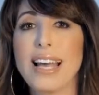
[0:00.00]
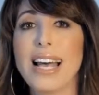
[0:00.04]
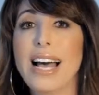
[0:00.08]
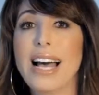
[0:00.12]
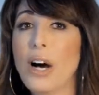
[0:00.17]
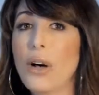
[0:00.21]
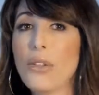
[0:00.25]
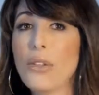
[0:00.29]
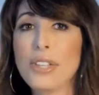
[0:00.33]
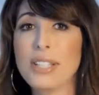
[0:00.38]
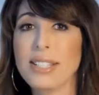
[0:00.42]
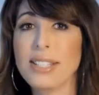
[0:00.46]

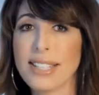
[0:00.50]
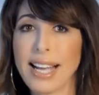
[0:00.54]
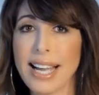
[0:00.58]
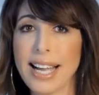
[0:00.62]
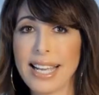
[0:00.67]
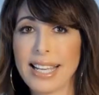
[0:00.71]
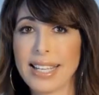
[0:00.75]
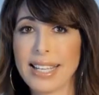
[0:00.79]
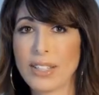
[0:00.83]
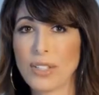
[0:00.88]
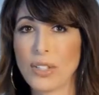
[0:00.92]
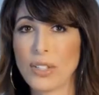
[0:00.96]
health and
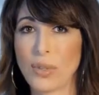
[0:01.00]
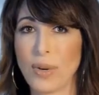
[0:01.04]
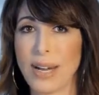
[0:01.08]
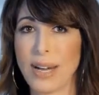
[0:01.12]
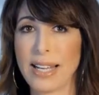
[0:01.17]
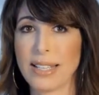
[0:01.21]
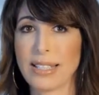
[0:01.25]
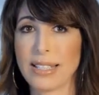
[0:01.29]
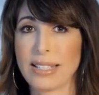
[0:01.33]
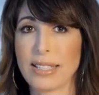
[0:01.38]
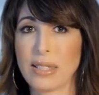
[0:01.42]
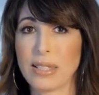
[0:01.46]
diet,
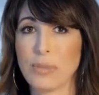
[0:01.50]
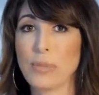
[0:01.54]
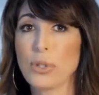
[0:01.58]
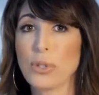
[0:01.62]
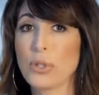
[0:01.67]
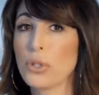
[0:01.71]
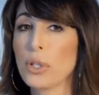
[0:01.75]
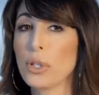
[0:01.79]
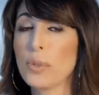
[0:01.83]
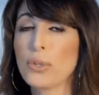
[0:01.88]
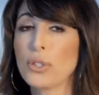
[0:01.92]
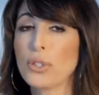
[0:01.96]
stress,
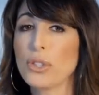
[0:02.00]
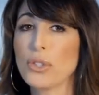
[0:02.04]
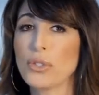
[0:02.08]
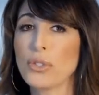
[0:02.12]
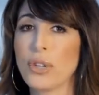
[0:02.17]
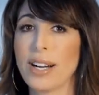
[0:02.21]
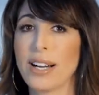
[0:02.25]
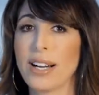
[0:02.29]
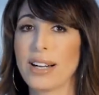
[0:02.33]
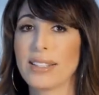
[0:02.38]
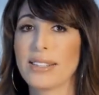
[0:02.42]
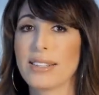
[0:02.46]
prescription
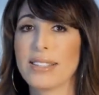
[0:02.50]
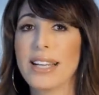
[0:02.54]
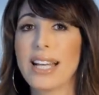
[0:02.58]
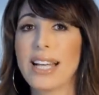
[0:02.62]
drugs,